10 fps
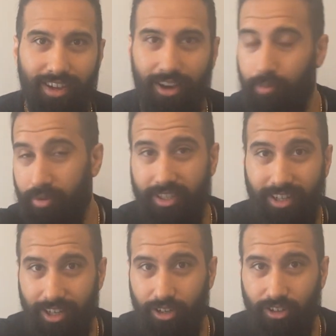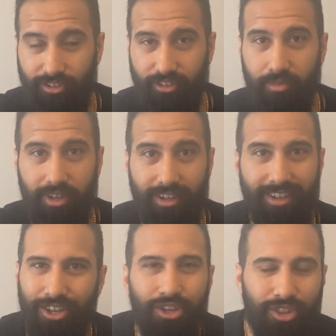a particular customer,
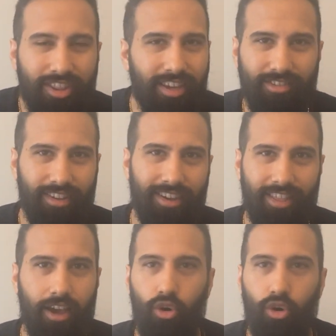things like that.